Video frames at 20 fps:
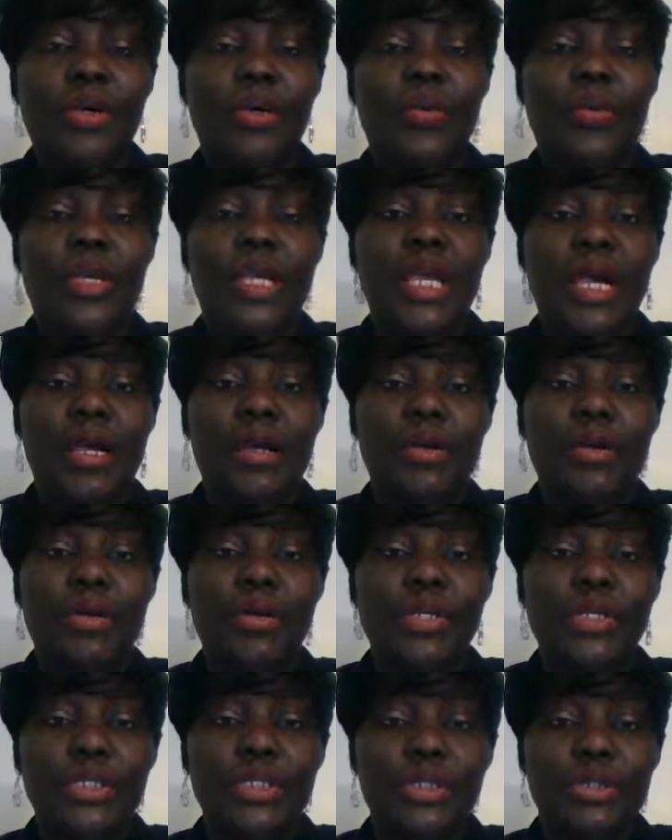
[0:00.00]
we are
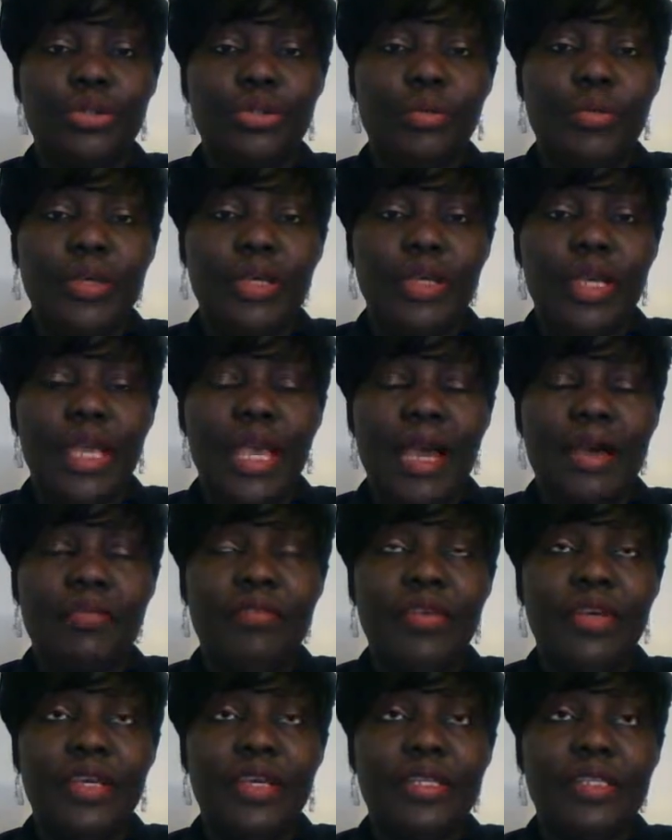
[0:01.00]
going to be
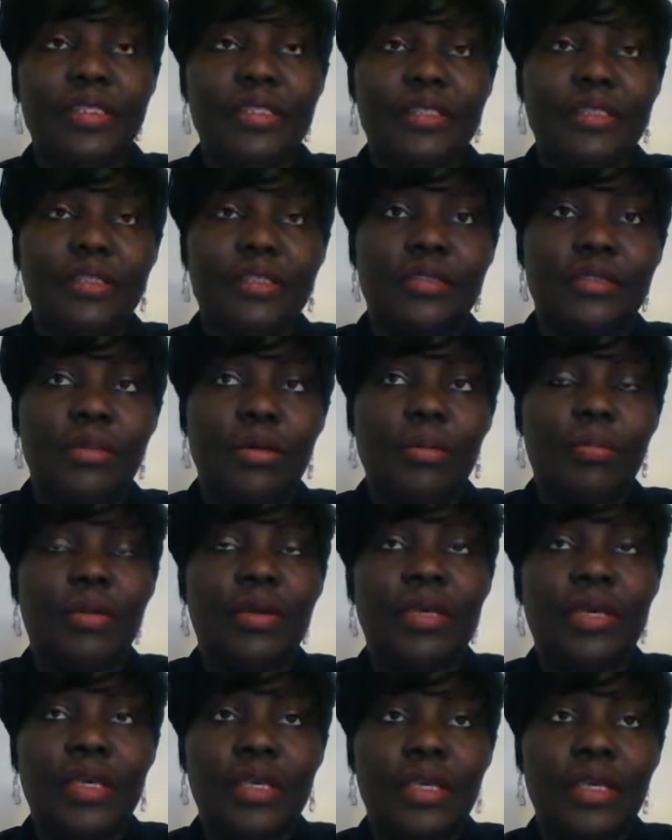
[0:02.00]
having some
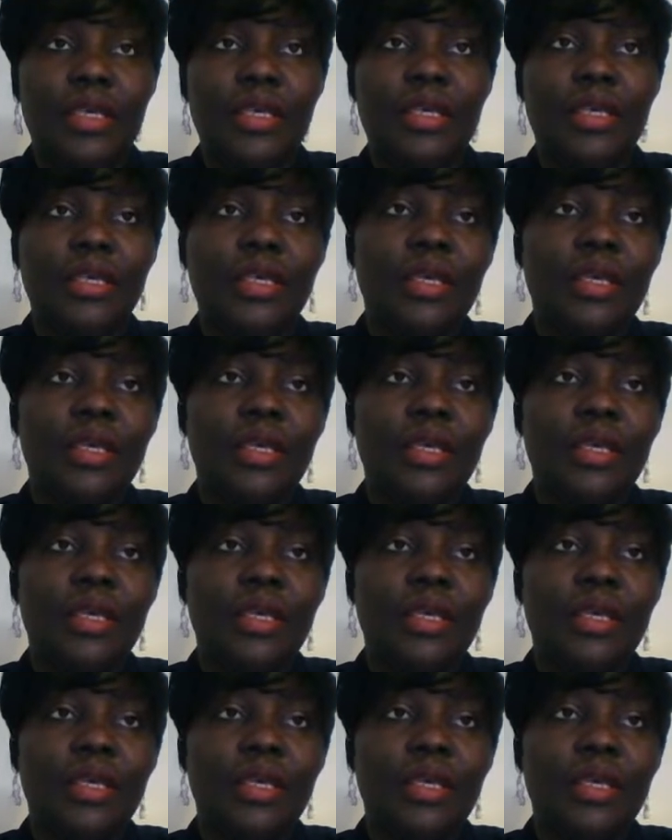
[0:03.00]
key